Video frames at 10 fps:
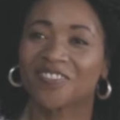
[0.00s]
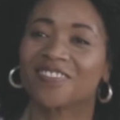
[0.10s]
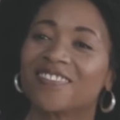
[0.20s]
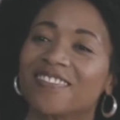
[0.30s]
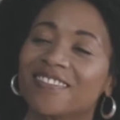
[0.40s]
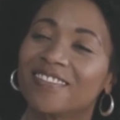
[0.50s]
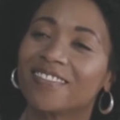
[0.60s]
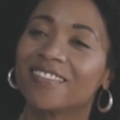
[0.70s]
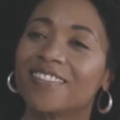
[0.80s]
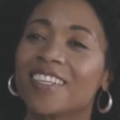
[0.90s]
public
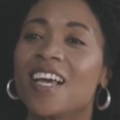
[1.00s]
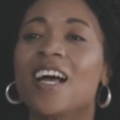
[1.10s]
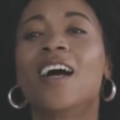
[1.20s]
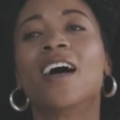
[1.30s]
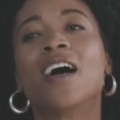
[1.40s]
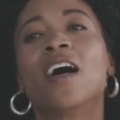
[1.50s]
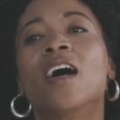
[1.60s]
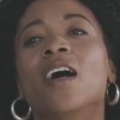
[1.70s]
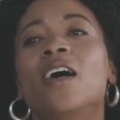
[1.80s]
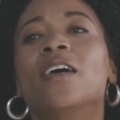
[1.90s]
speaking as my weakness.